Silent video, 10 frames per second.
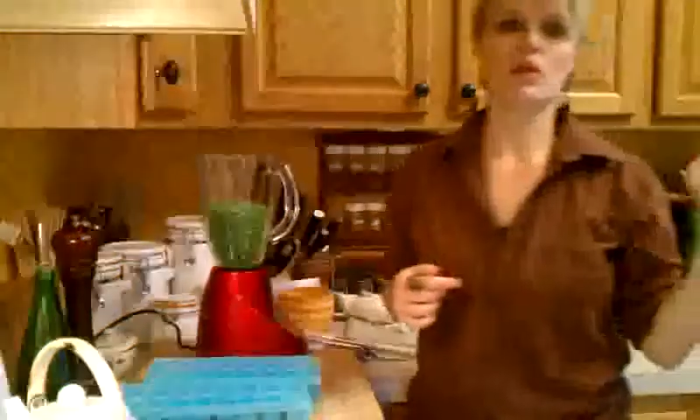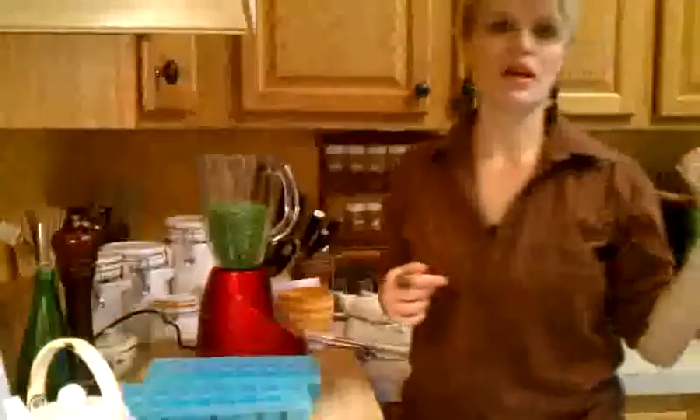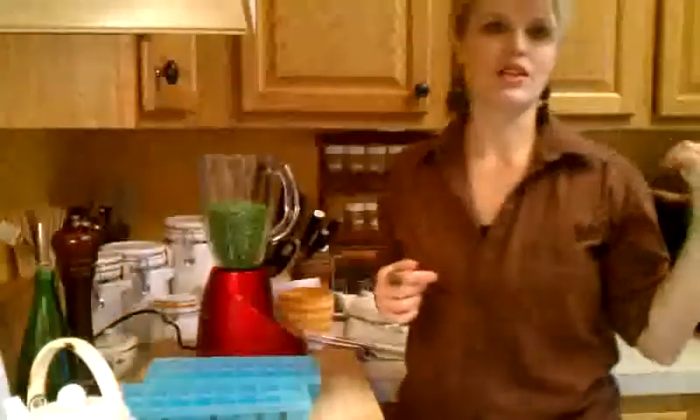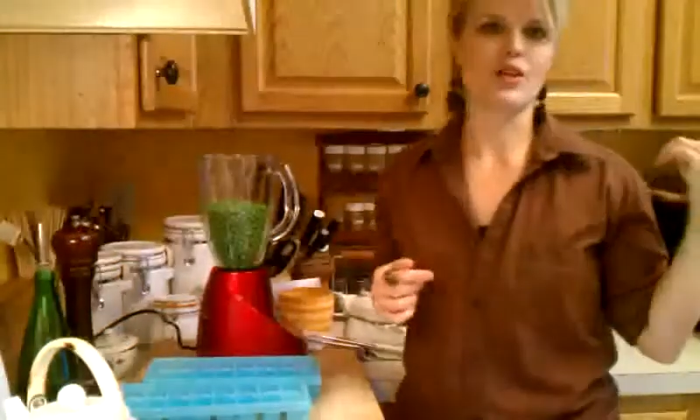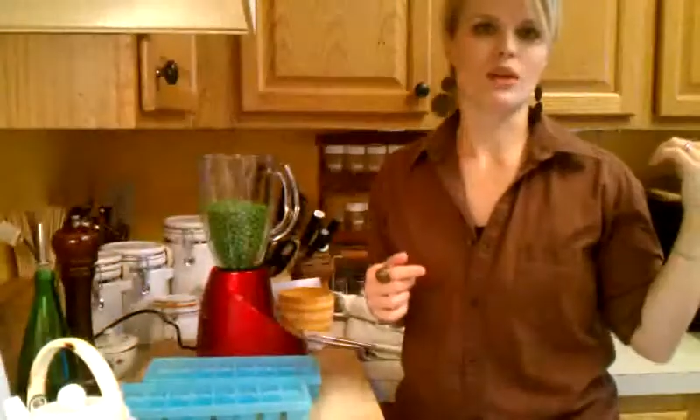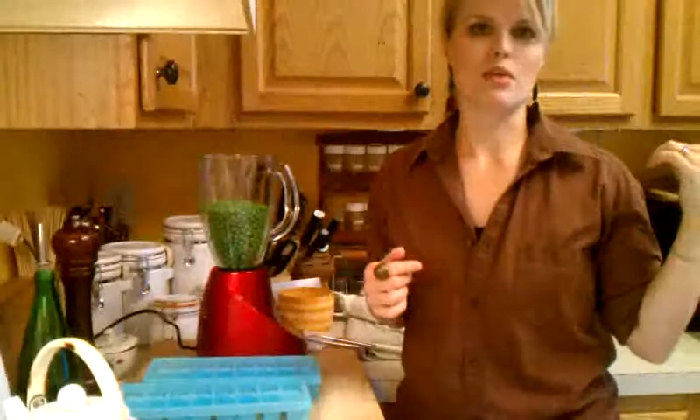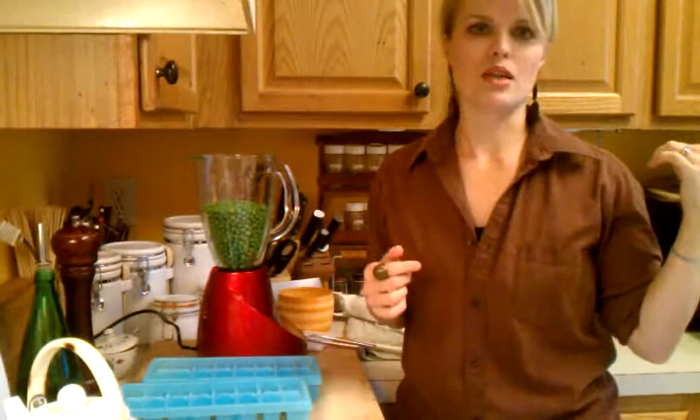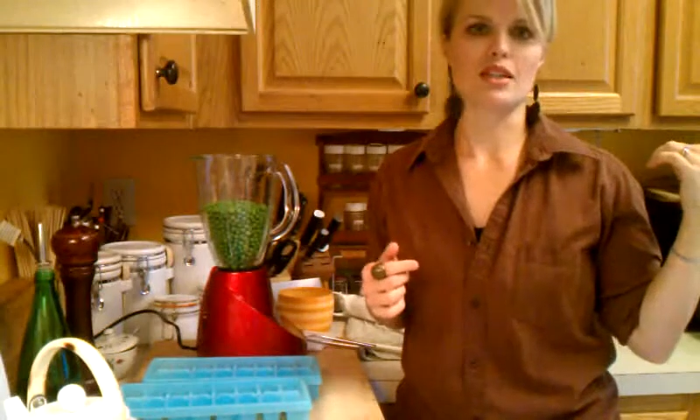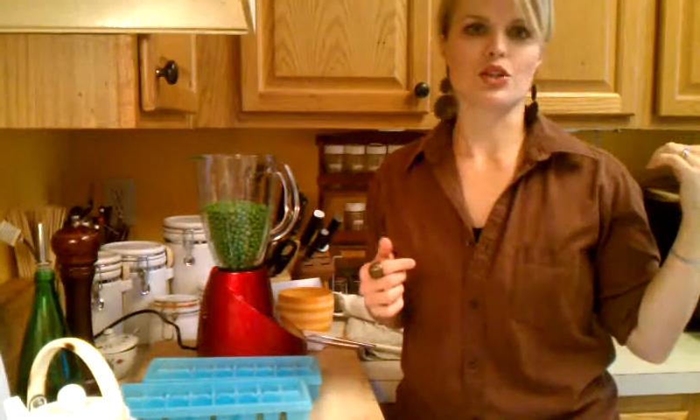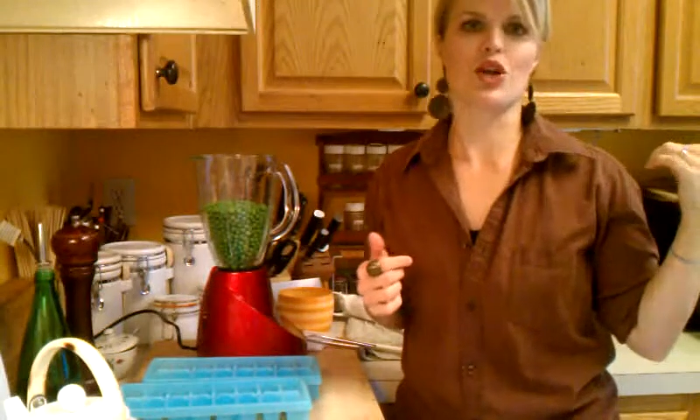I totally
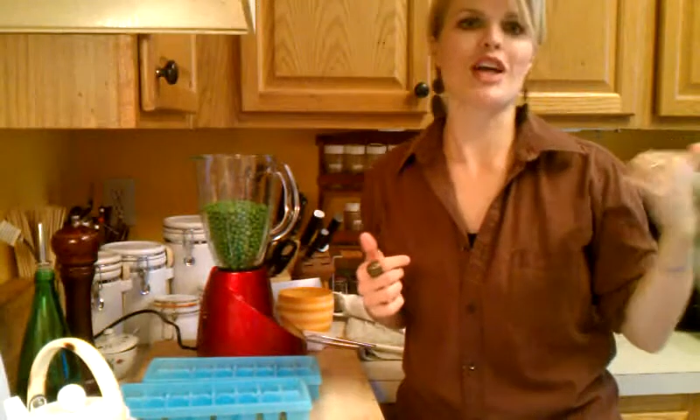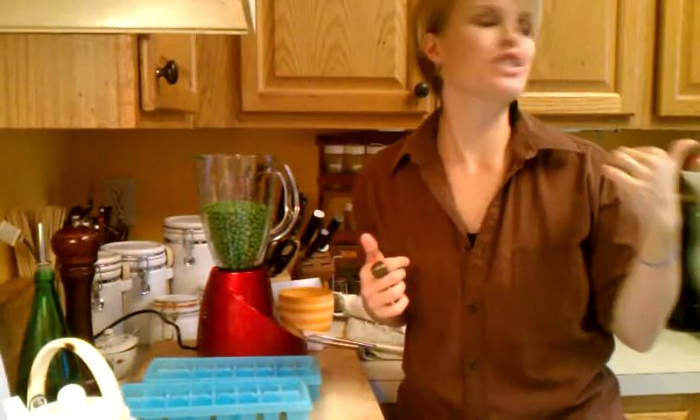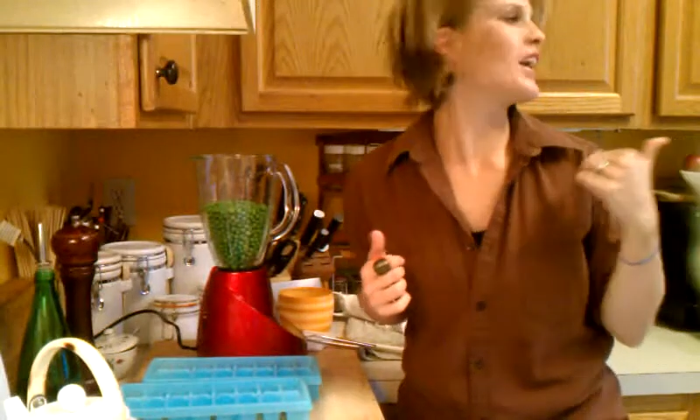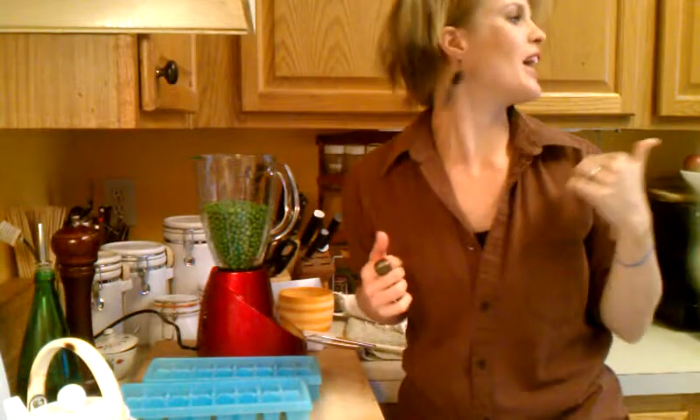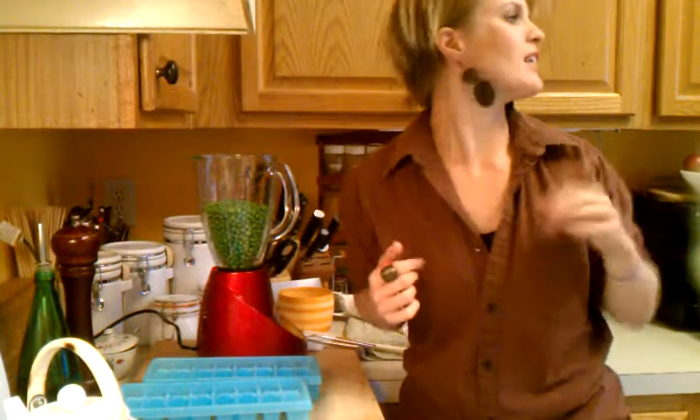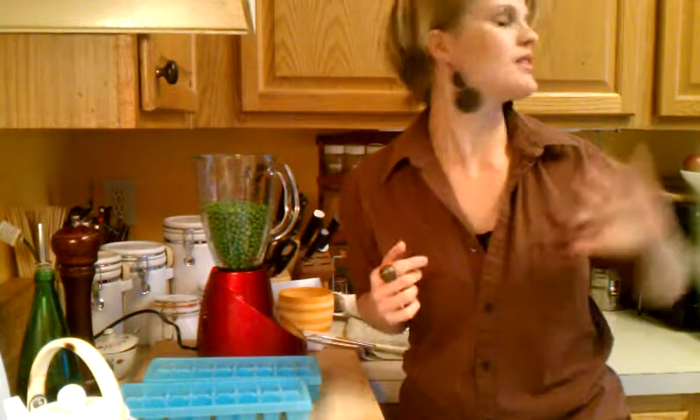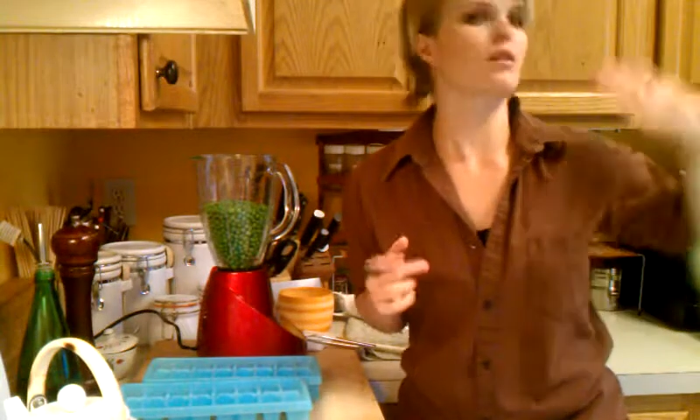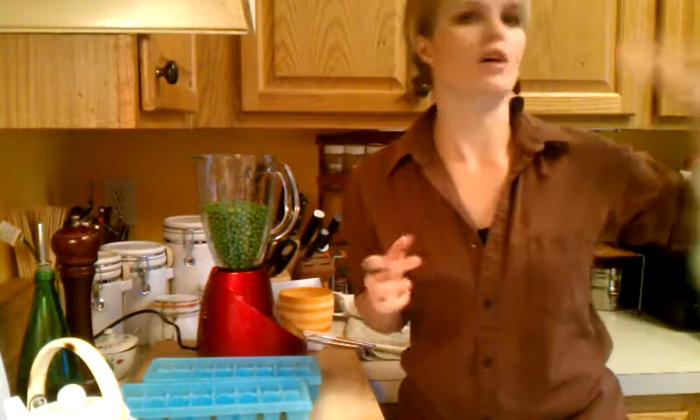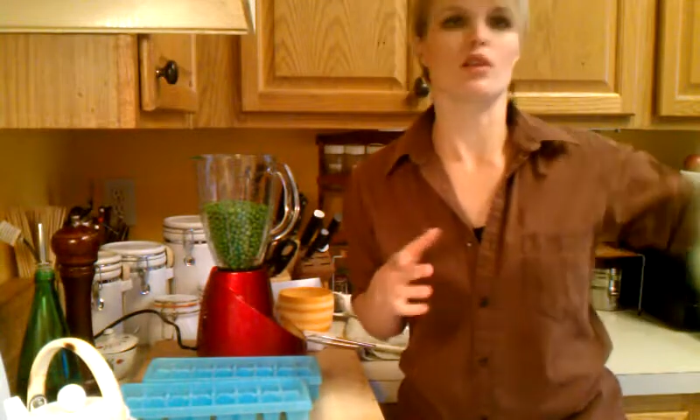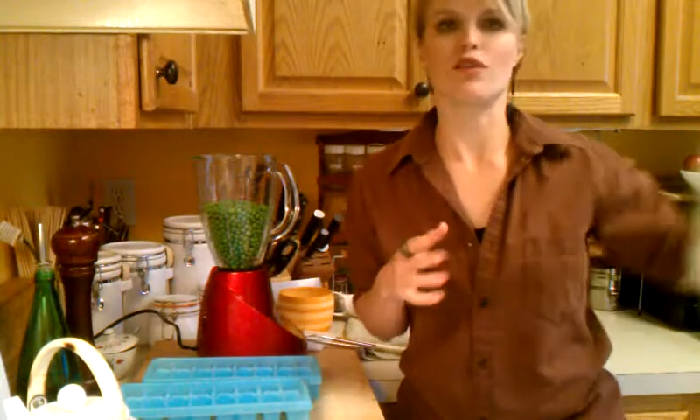messed the trash can on the